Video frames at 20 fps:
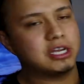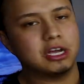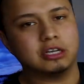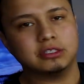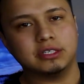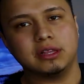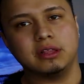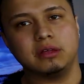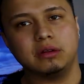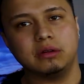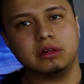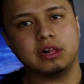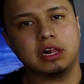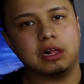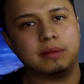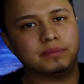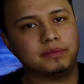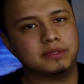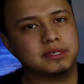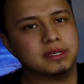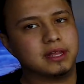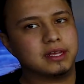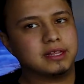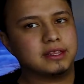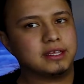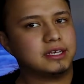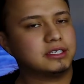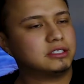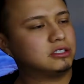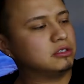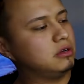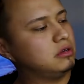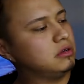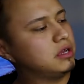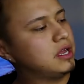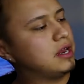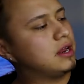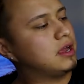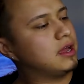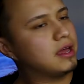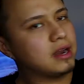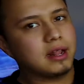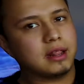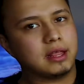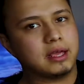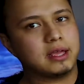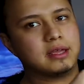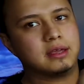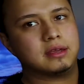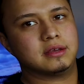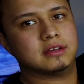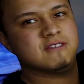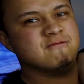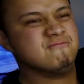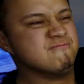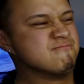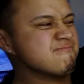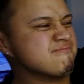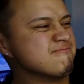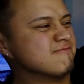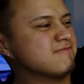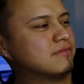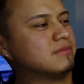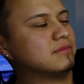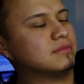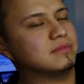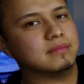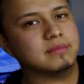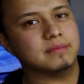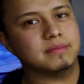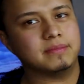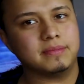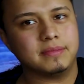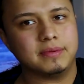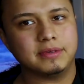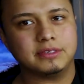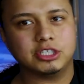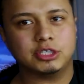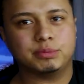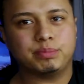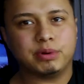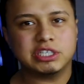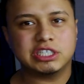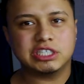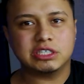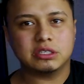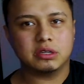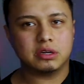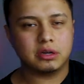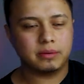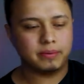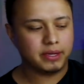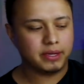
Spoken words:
it comes a little contact like this, so you kind of gotta sponge it a little